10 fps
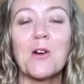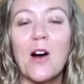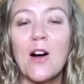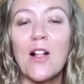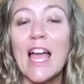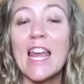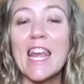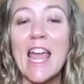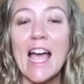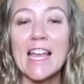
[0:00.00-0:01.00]
all at
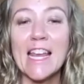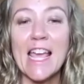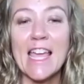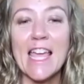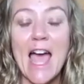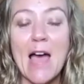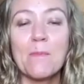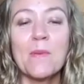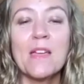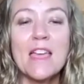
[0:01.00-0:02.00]
9 a.m.